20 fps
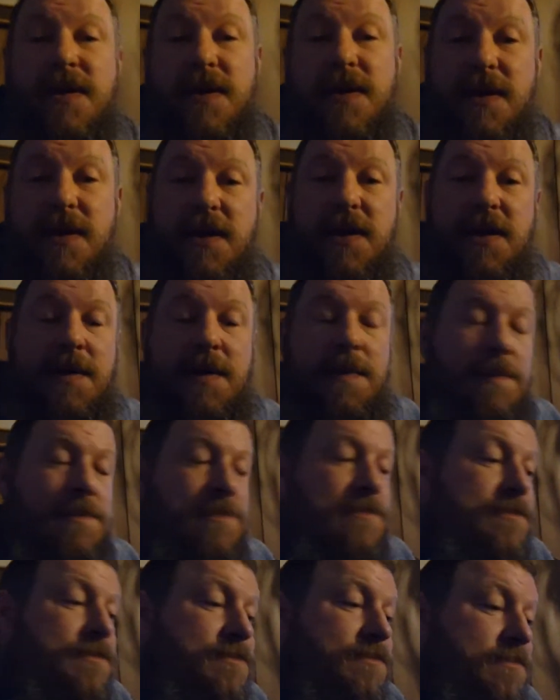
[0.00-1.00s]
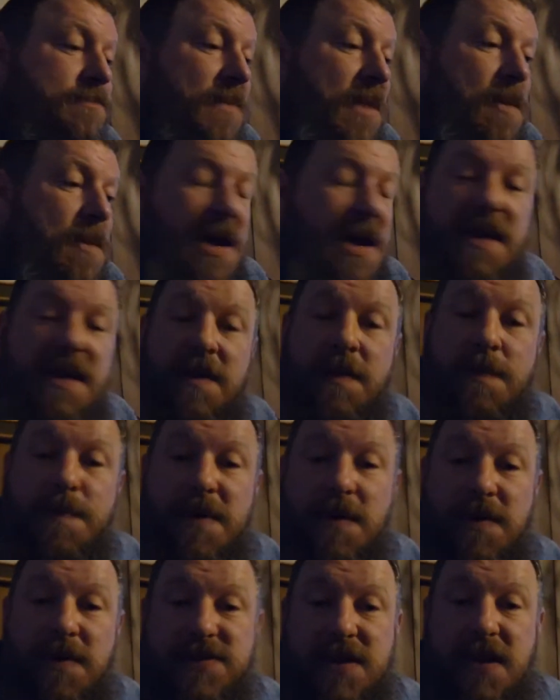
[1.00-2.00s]
um, but I do
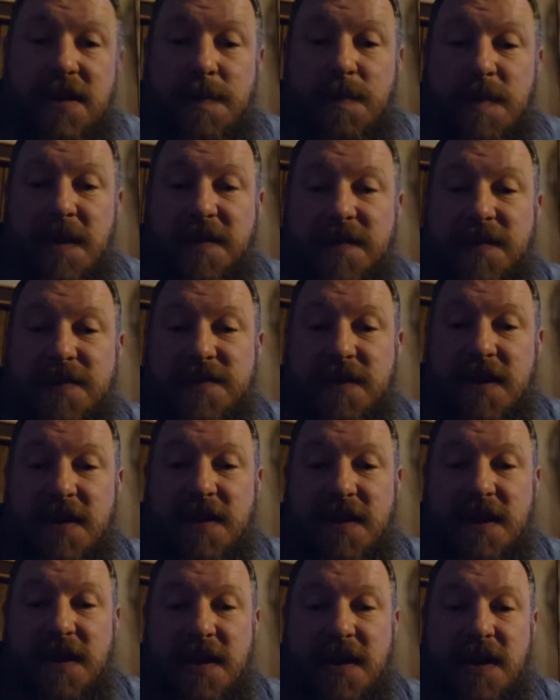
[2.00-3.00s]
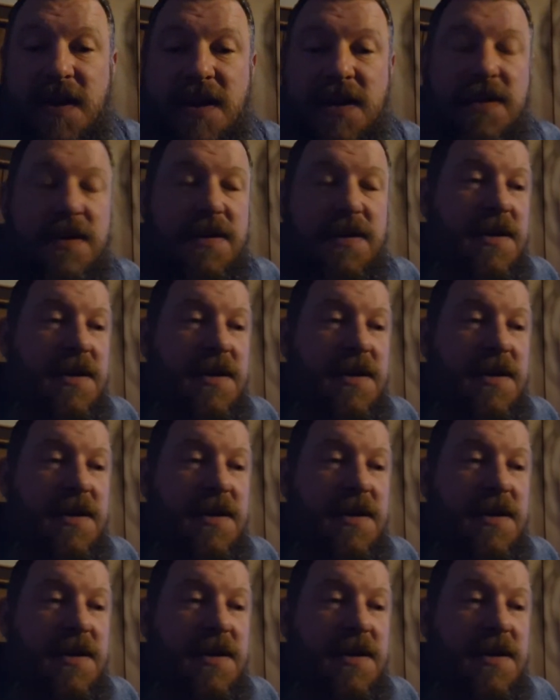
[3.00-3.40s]
post hunting pictures on there,